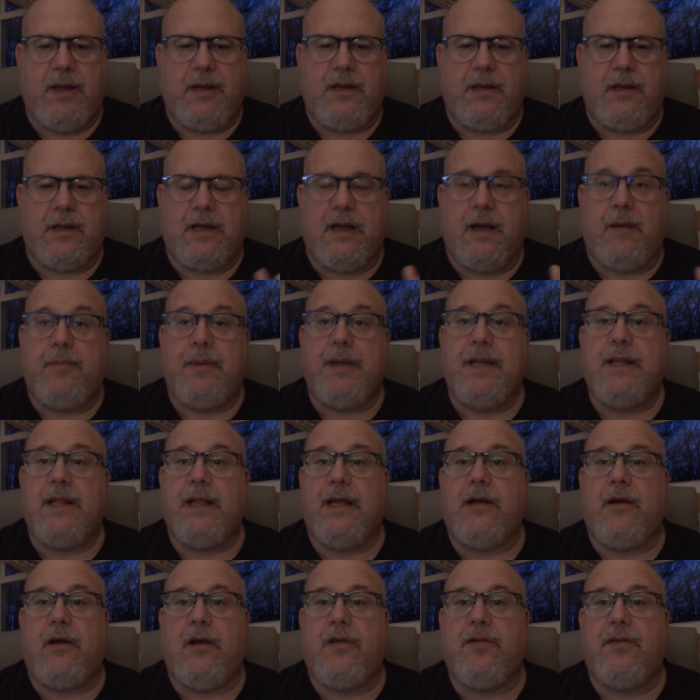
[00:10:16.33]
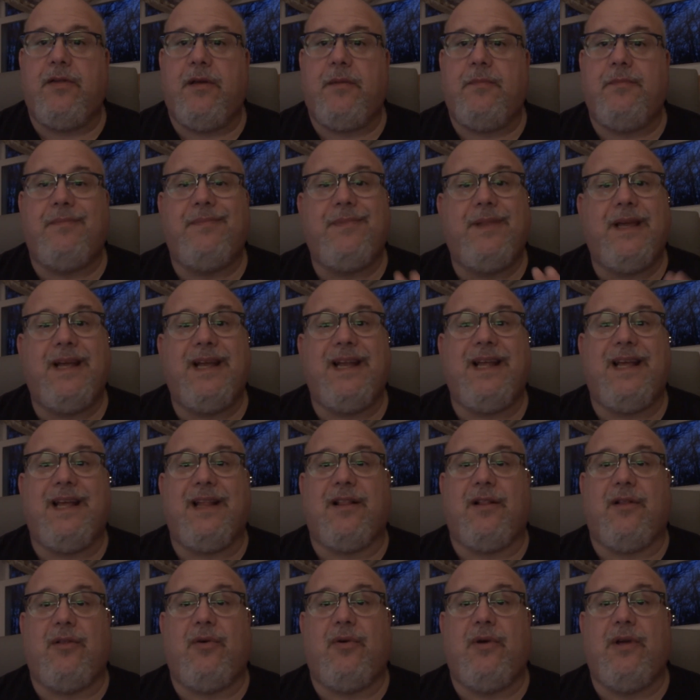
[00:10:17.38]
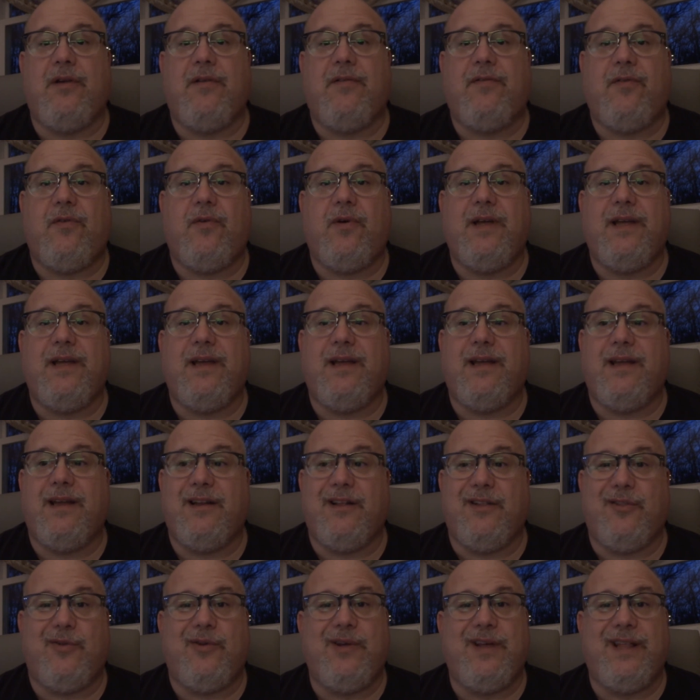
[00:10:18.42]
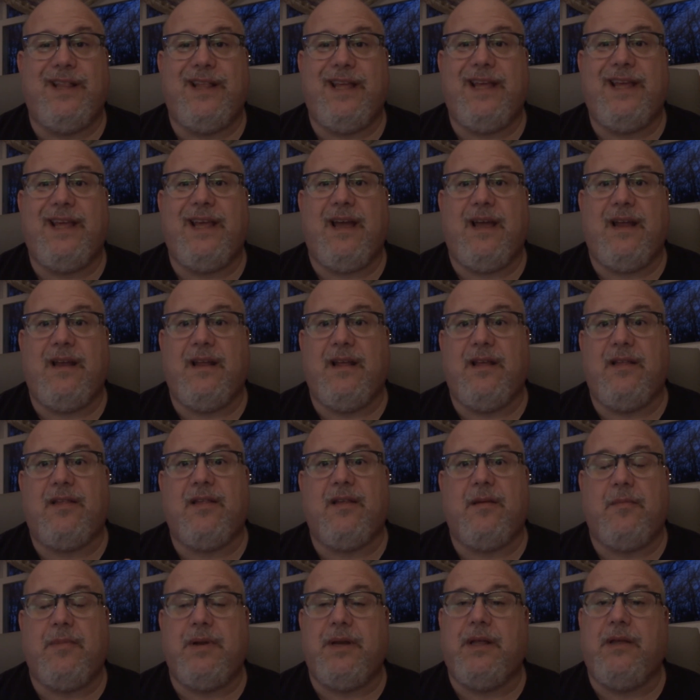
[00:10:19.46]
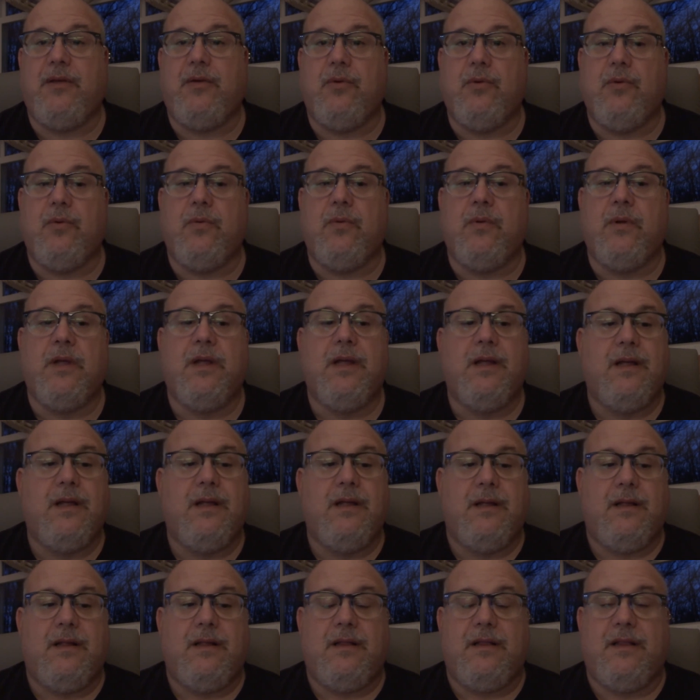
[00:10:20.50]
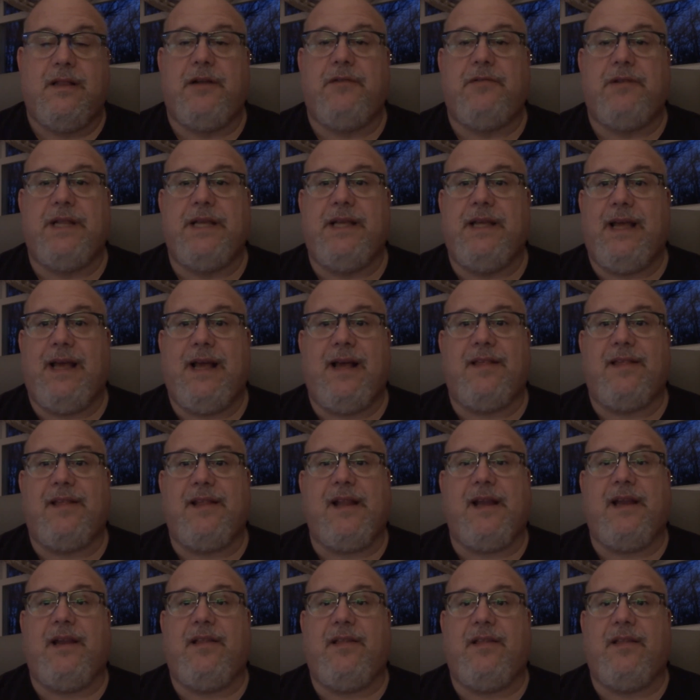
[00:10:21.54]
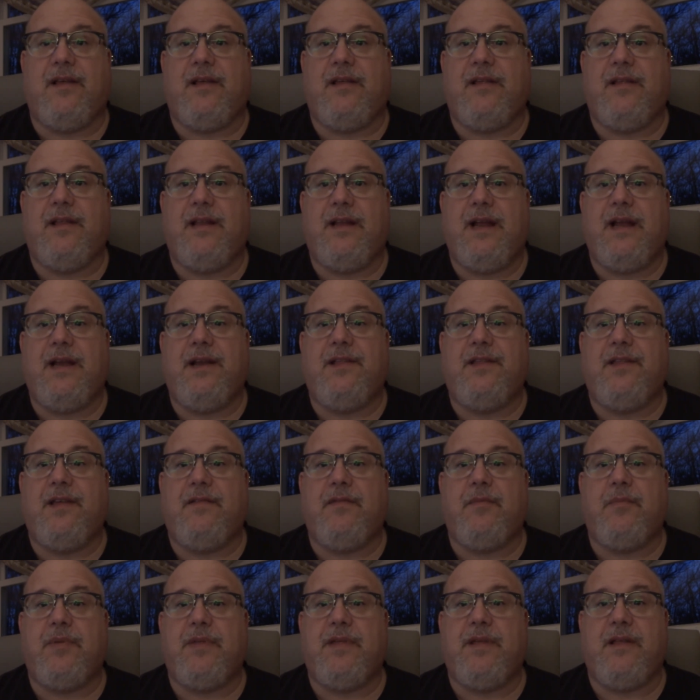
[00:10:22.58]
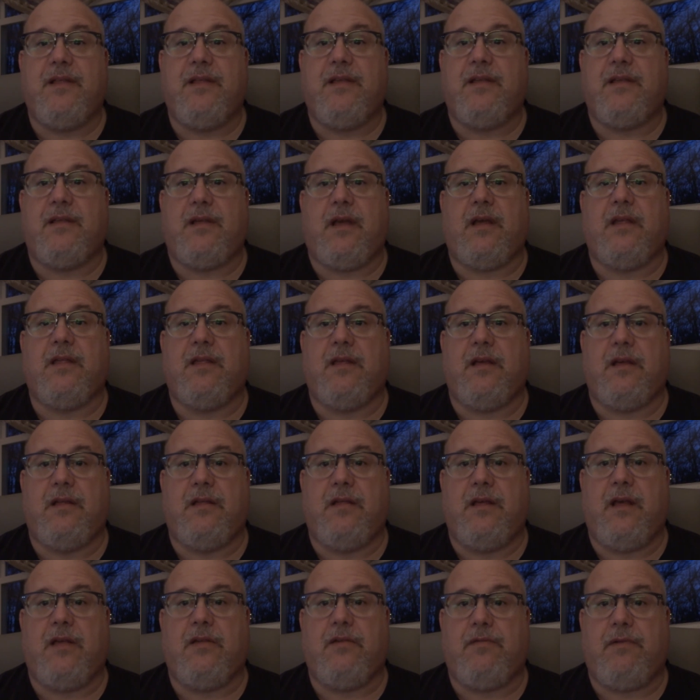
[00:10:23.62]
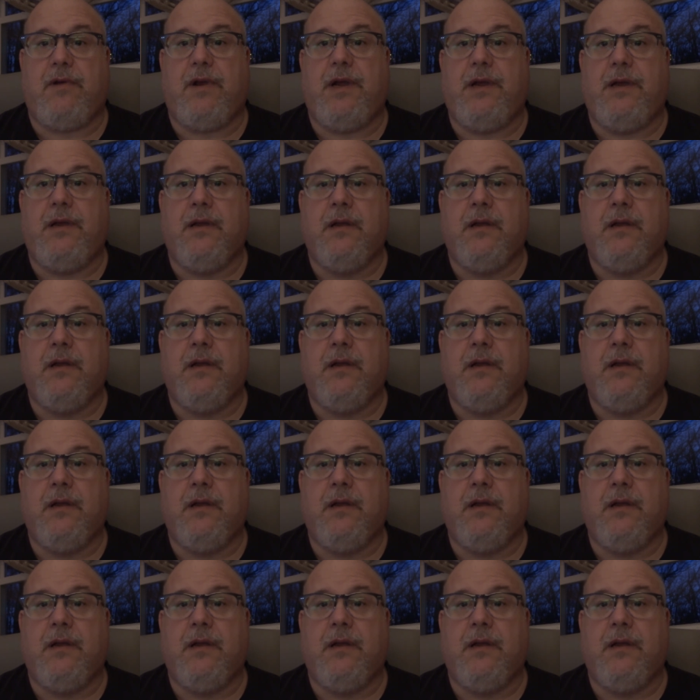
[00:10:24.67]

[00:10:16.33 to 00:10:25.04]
a company like Allsup, they're going to get the lawyer for you. And the lawyer they get is somebody who literally has a 96 to 97% success rate.